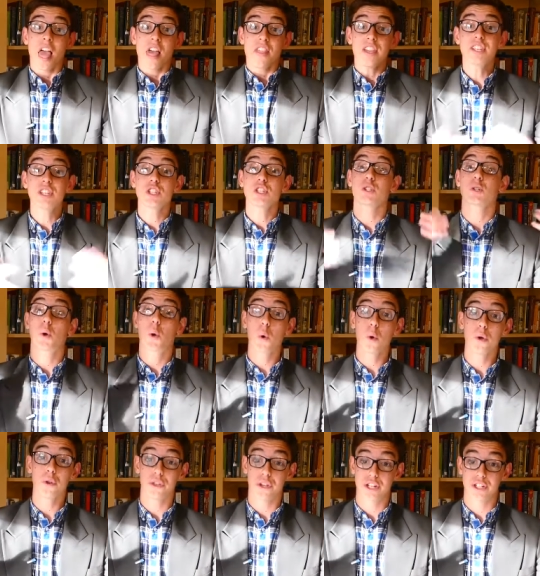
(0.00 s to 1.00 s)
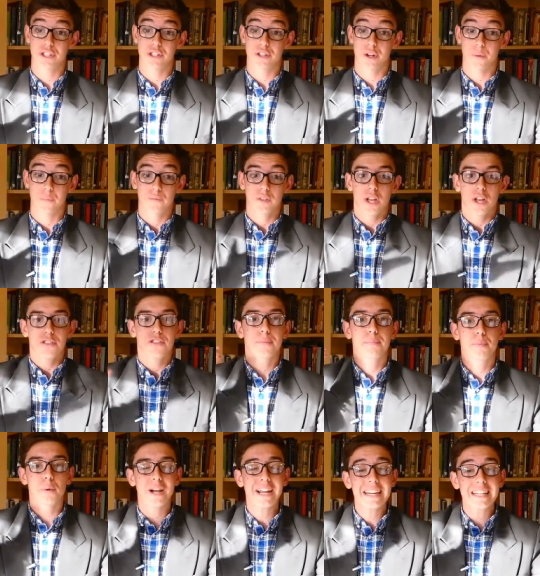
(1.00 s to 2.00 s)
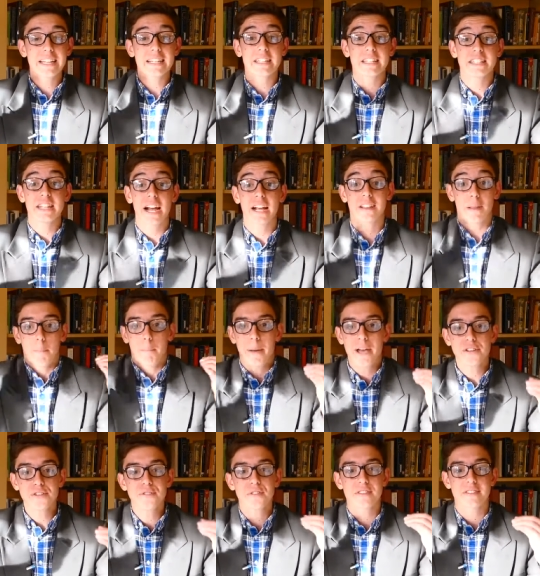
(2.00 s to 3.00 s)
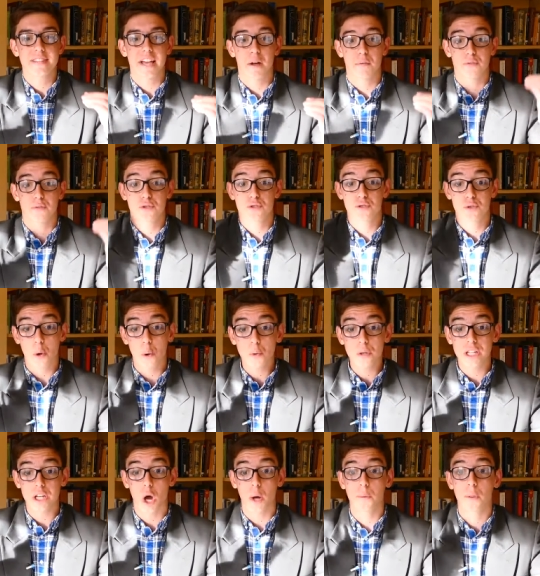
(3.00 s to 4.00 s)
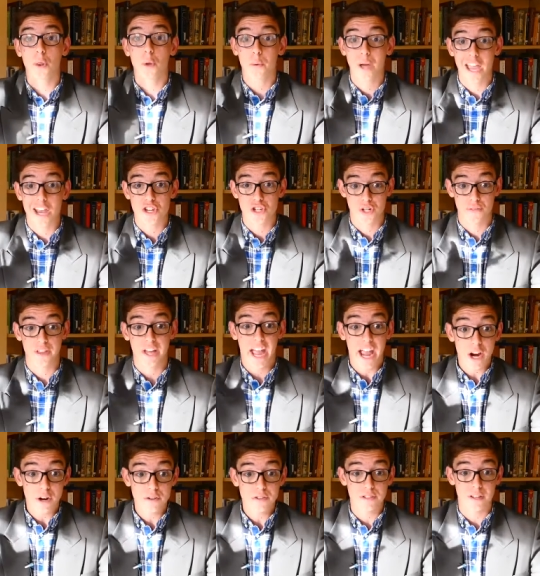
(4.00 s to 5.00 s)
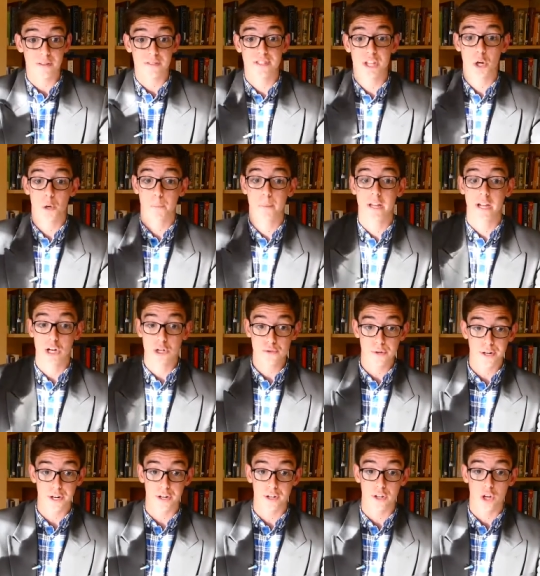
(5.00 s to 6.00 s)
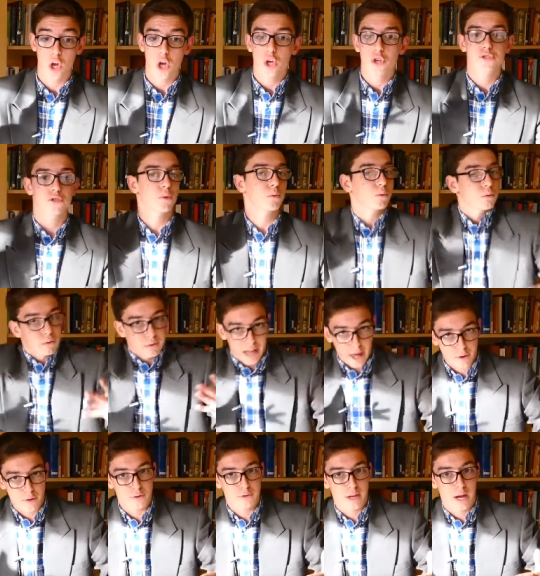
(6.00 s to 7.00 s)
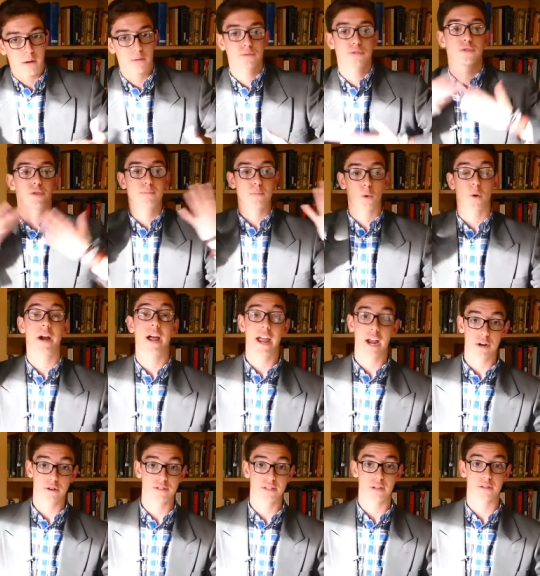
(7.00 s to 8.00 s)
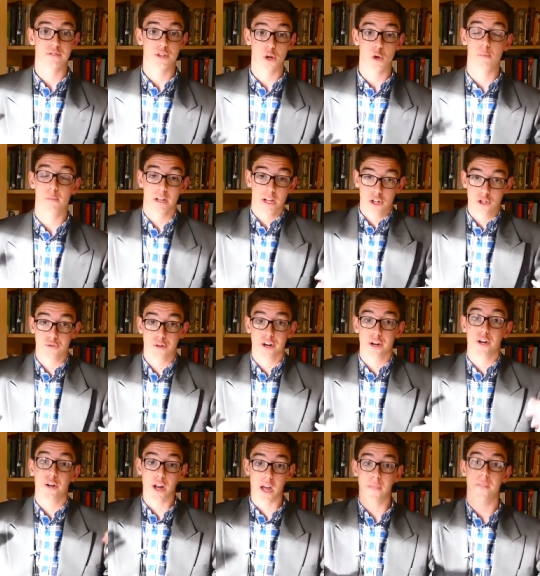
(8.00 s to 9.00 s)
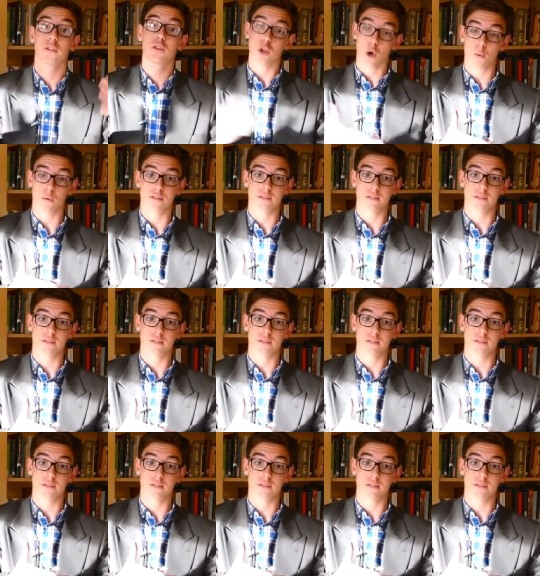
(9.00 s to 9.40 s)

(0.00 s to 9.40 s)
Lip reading: this is a cool thing to know. The brain can detect the pitch of the sound solely on the location of the hair cells that are being triggered. So louder sounds are the more hair cells that are being triggered, and the lower